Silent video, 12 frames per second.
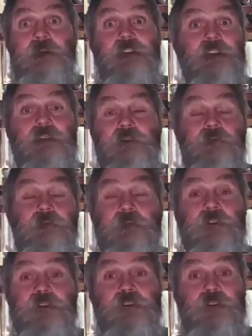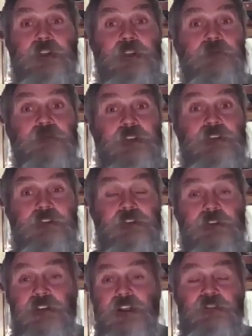And believe me though, when you're
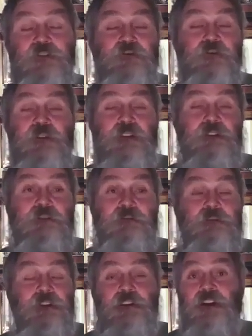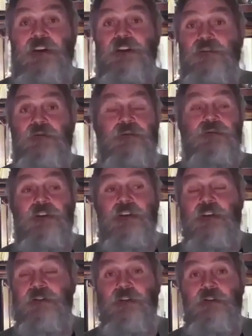in vision, it's as real
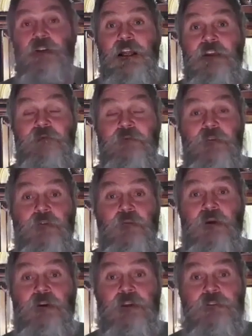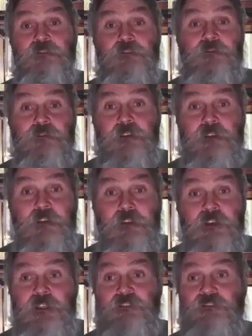as, you know, going out for a walk in the
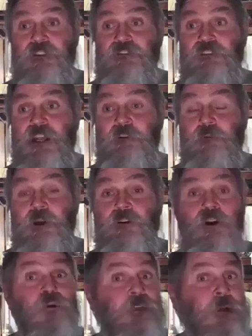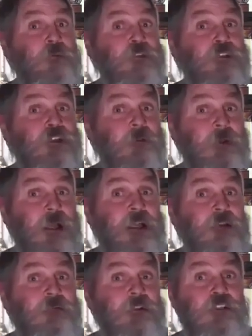street. It's just that real. Now
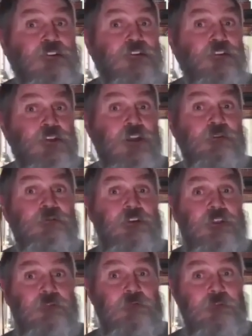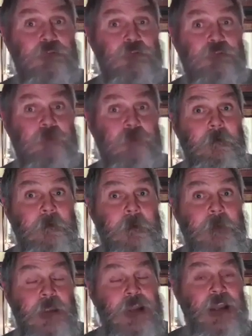when you come out of the vision, you know the
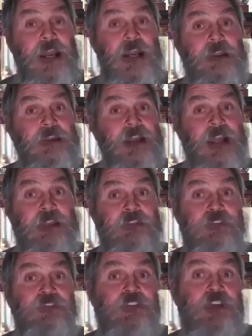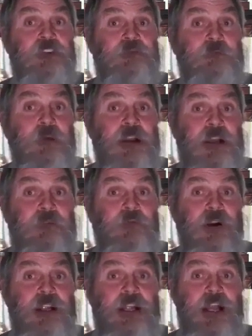difference. And that's the
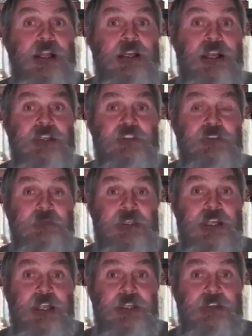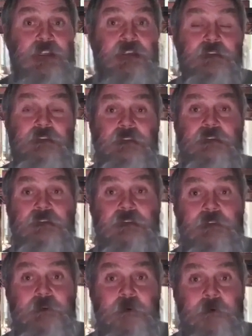secret behind why God likes to be down
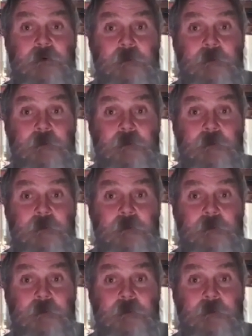here.